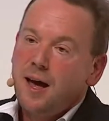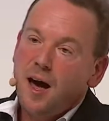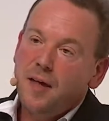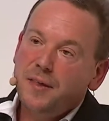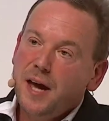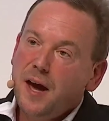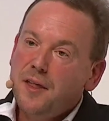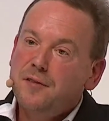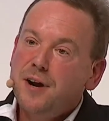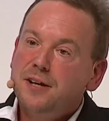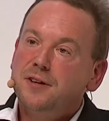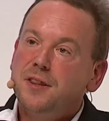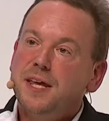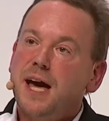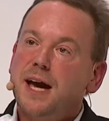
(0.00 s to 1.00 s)
At the other
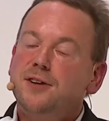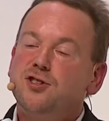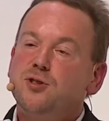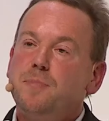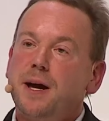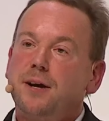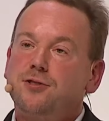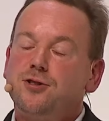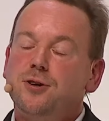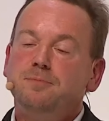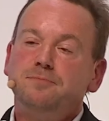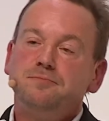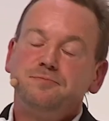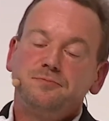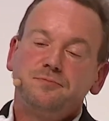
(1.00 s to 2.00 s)
end of the age
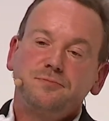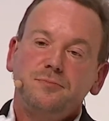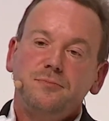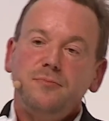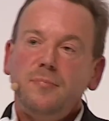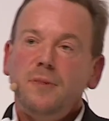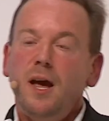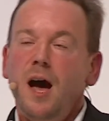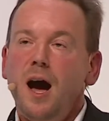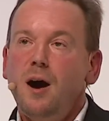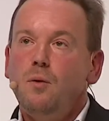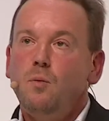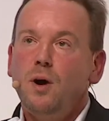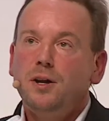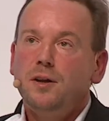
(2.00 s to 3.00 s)
spectrum,
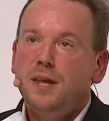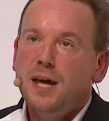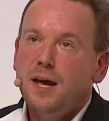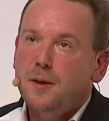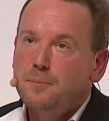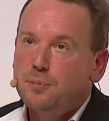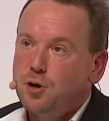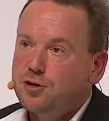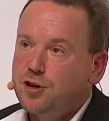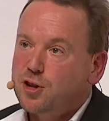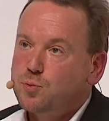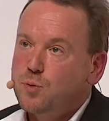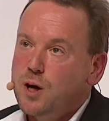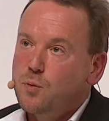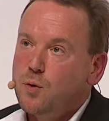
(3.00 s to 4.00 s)
one of the other
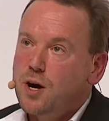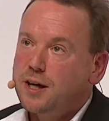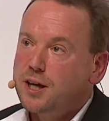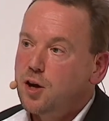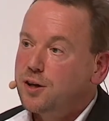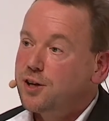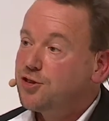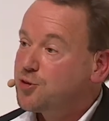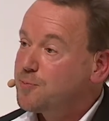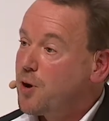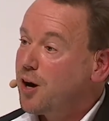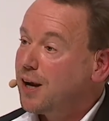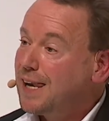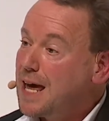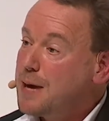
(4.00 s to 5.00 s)
projects we're working on is
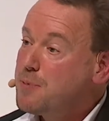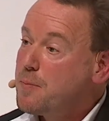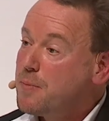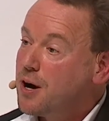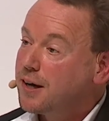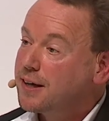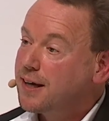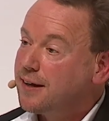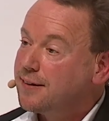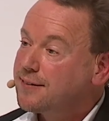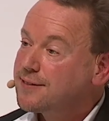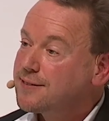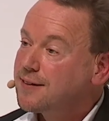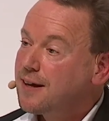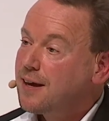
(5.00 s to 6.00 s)
smart labour
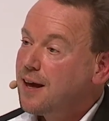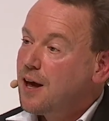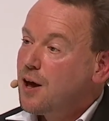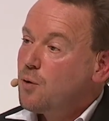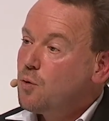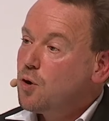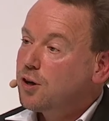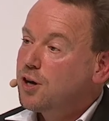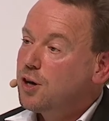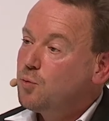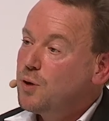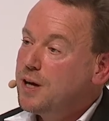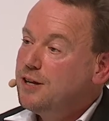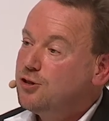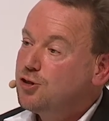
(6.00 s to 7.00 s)
markets. What can
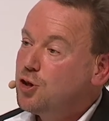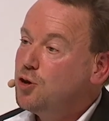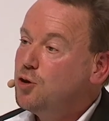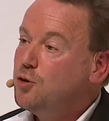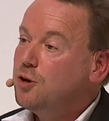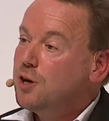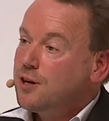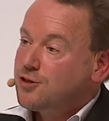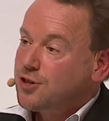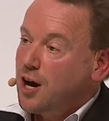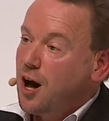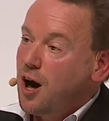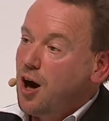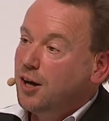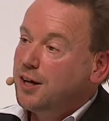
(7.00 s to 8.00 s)
we do to
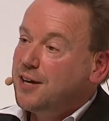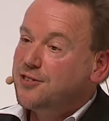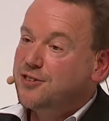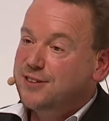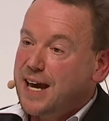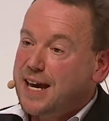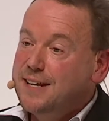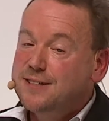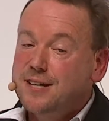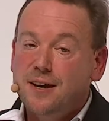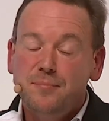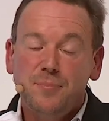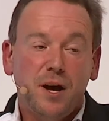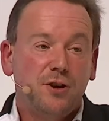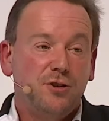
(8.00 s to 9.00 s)
harness
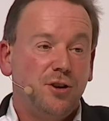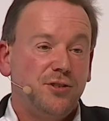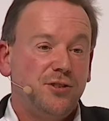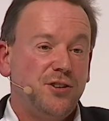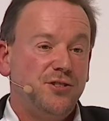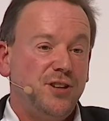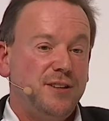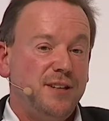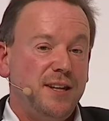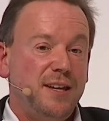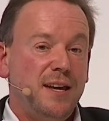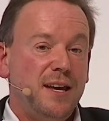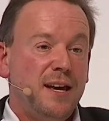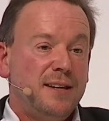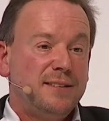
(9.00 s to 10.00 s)
data across a
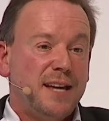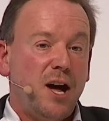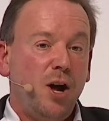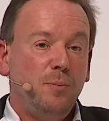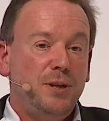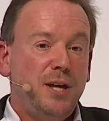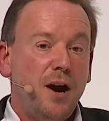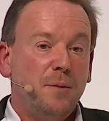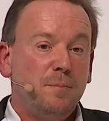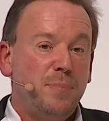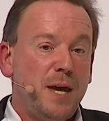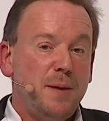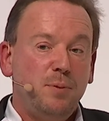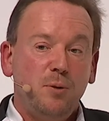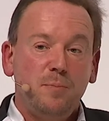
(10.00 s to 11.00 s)
city to help young
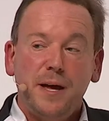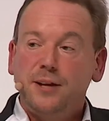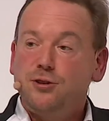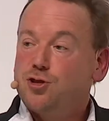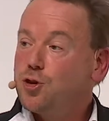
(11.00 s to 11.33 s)
people make